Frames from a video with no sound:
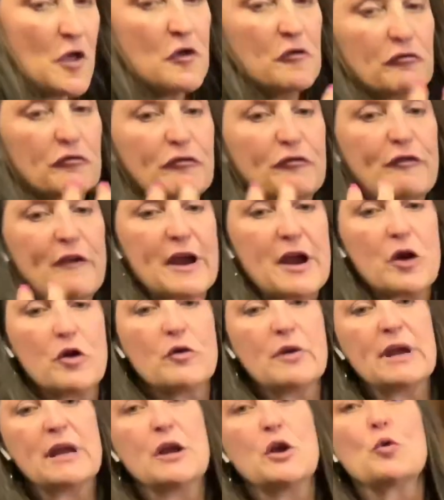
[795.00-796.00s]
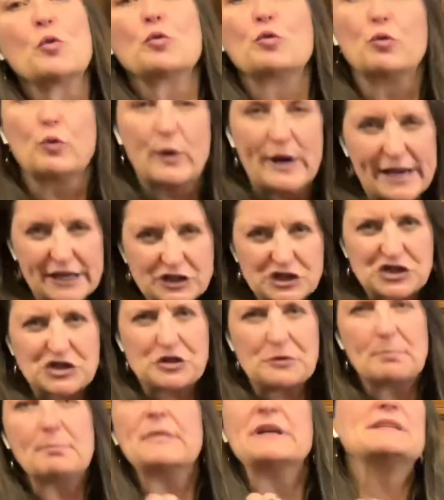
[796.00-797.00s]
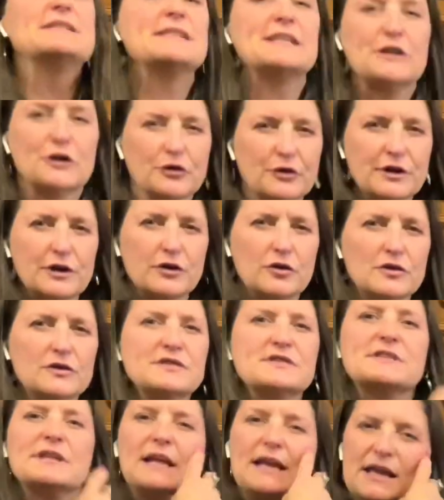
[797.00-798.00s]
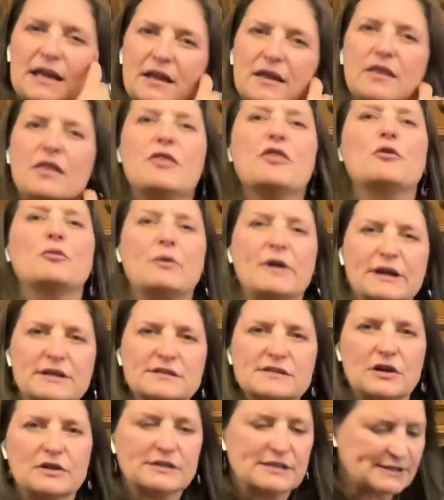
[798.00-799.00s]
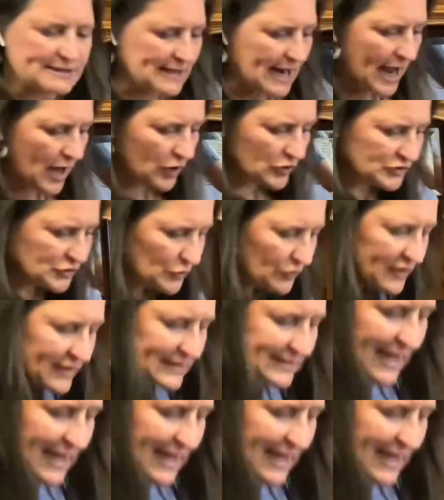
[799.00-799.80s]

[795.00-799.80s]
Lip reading: very rich materials in the Renaissance style. So this